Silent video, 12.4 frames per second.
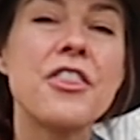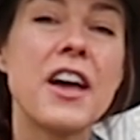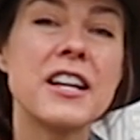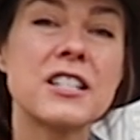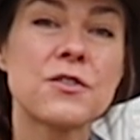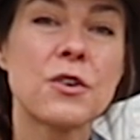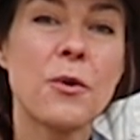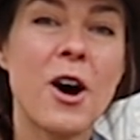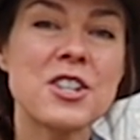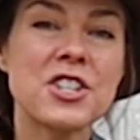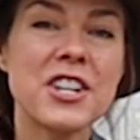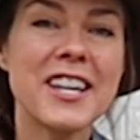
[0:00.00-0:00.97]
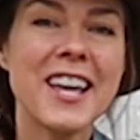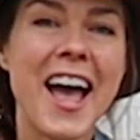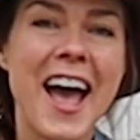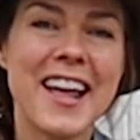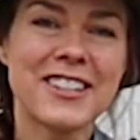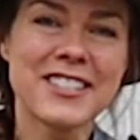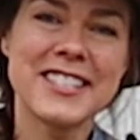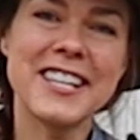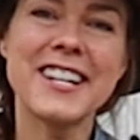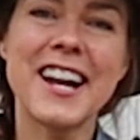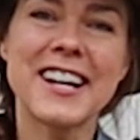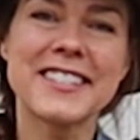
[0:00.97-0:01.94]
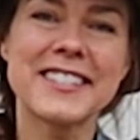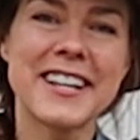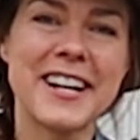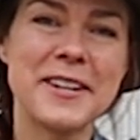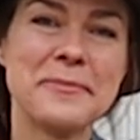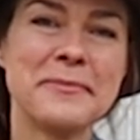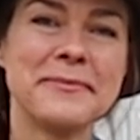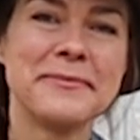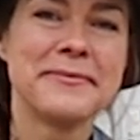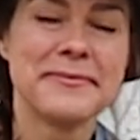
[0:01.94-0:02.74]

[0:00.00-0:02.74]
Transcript: Thanks for watching, and I'll see you next time.